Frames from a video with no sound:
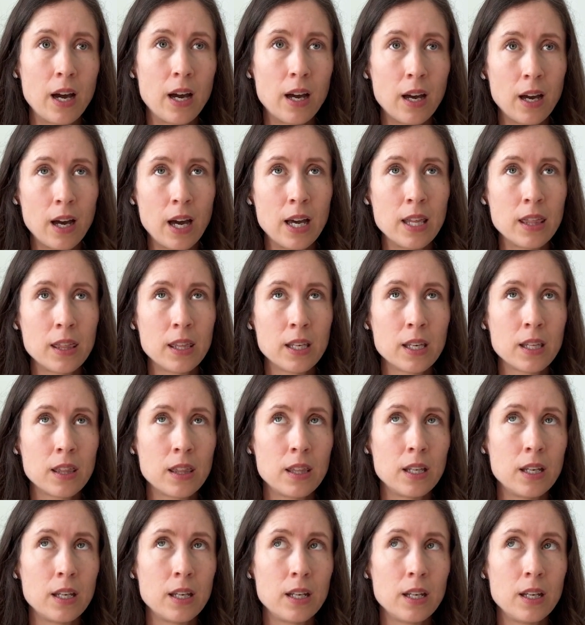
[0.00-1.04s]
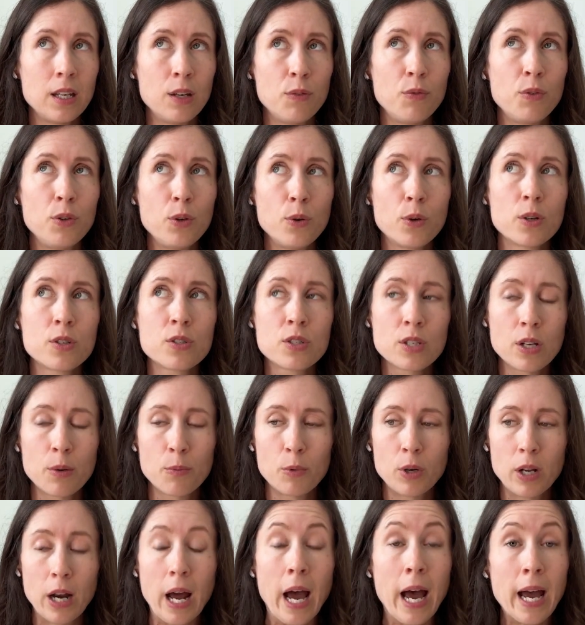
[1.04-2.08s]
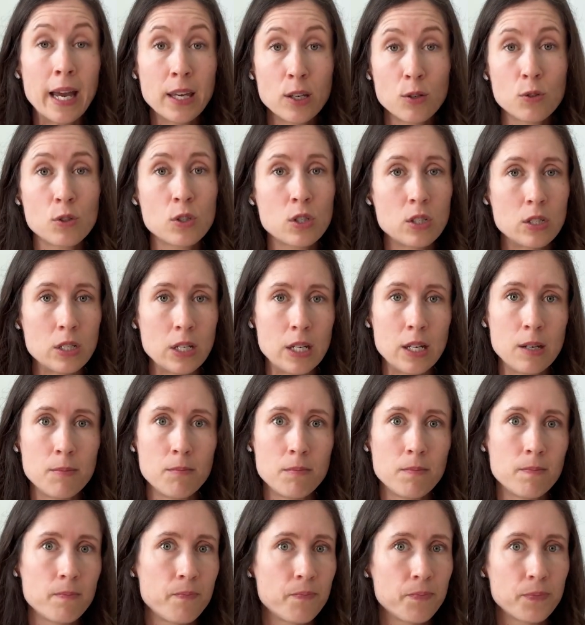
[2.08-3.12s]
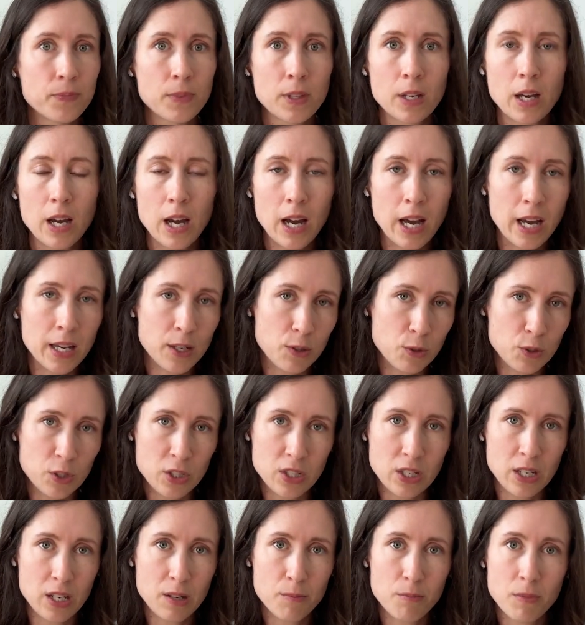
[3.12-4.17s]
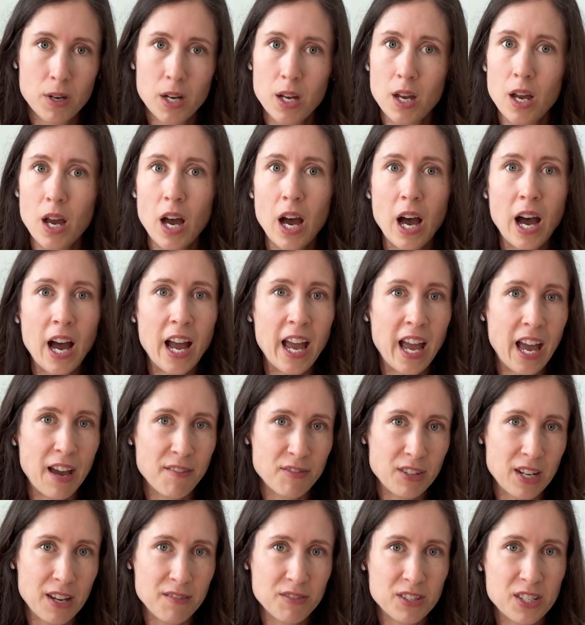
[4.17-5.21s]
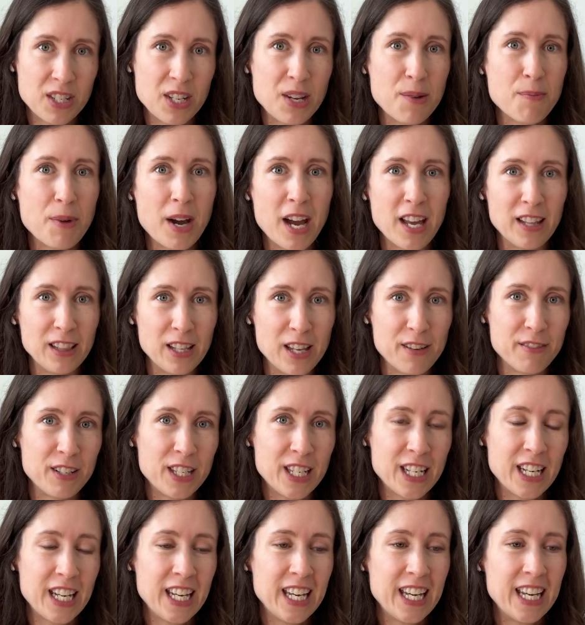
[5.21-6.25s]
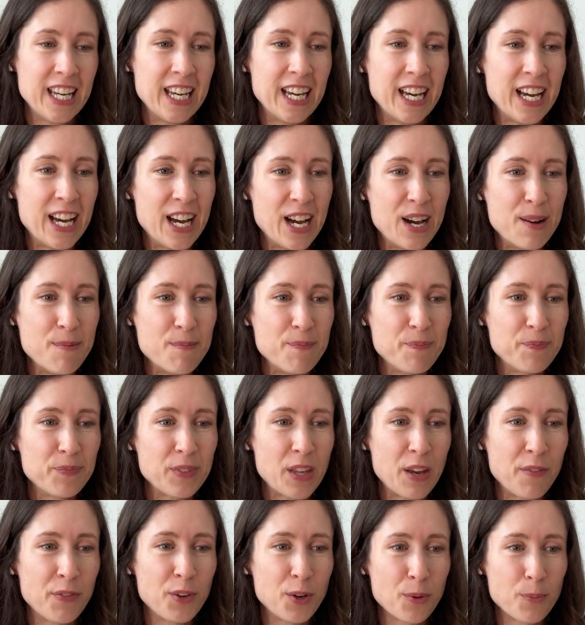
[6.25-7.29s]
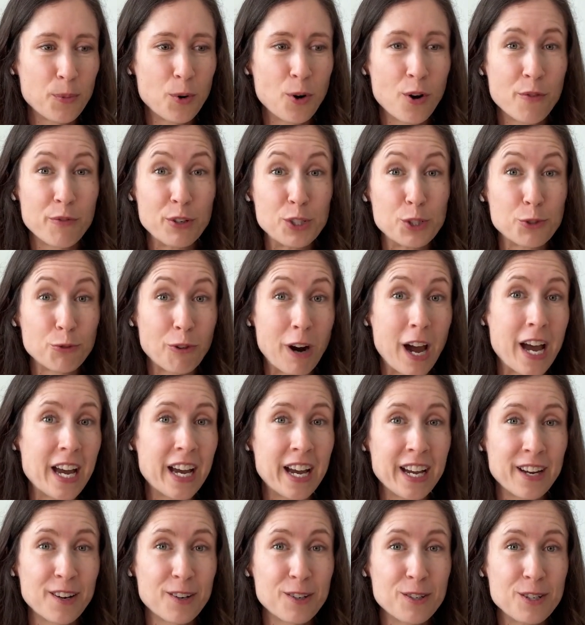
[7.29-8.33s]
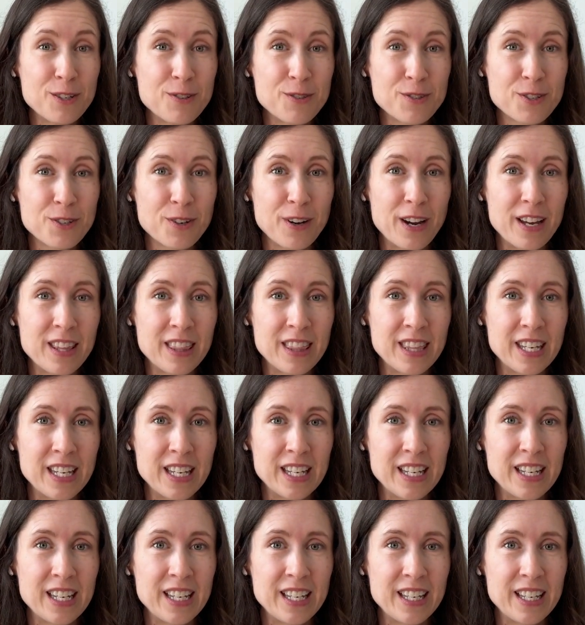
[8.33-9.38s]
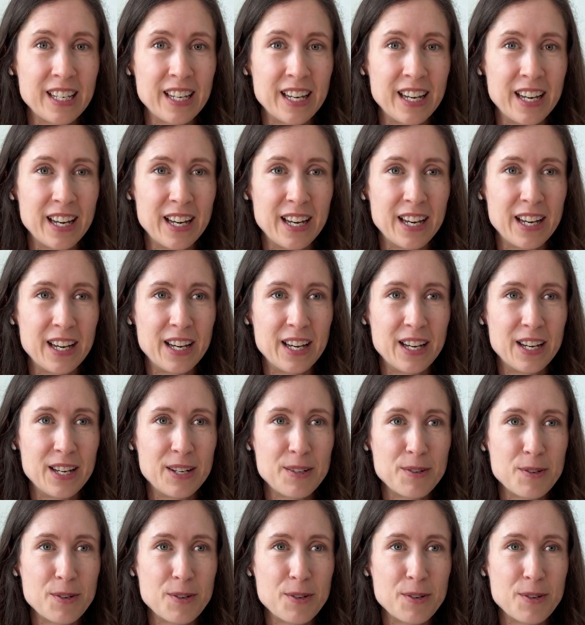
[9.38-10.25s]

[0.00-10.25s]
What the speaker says: I think that if you are someone, I use steam. I have to have steam. I love it. If you're more of a dry iron user, I think I